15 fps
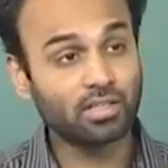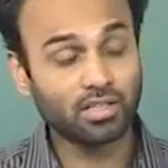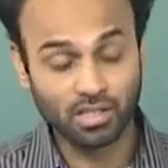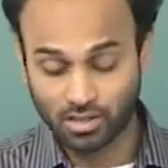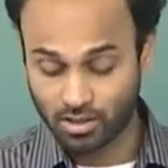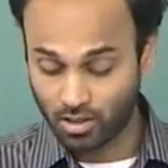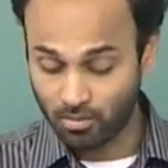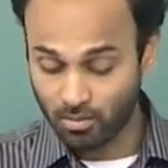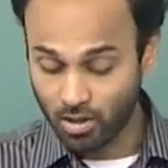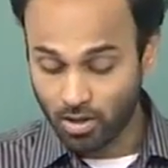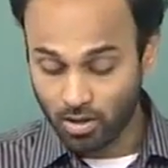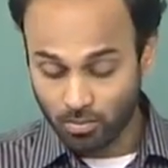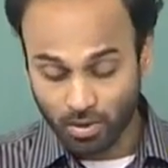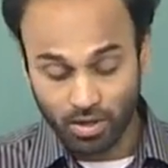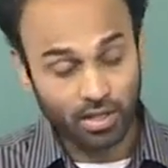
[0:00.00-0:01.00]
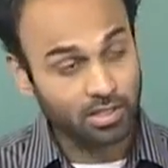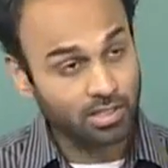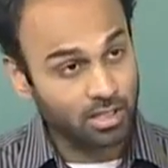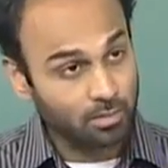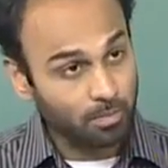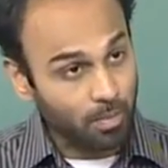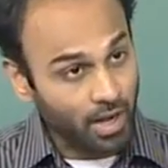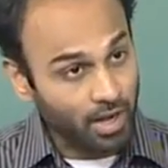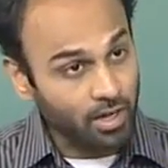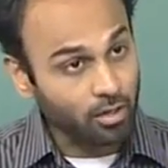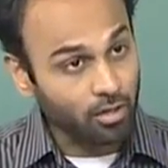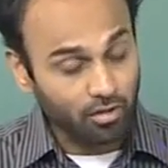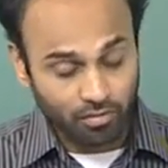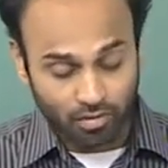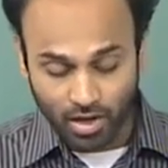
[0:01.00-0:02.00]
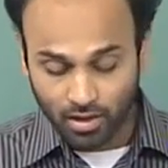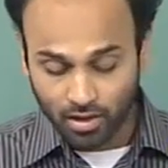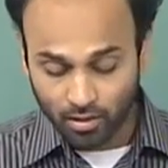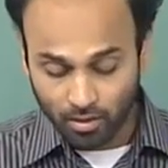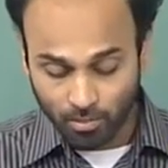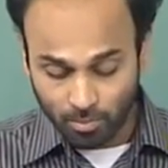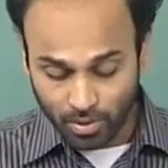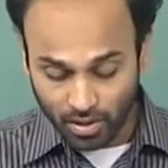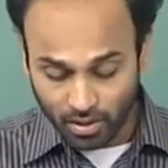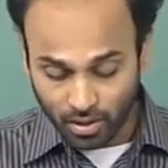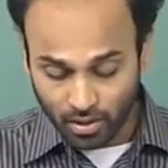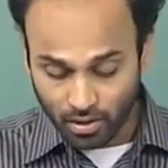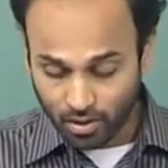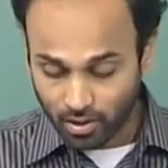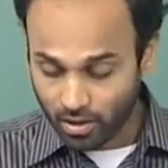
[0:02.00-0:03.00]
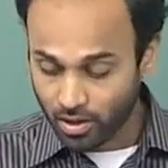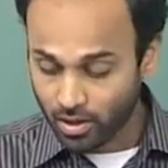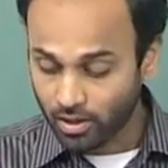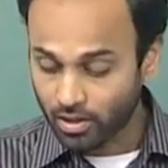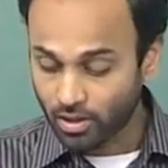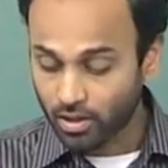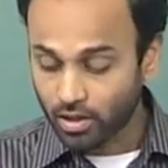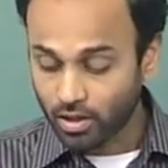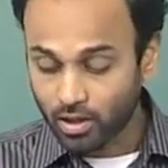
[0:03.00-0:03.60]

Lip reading: system, but in spite of that the bit error rate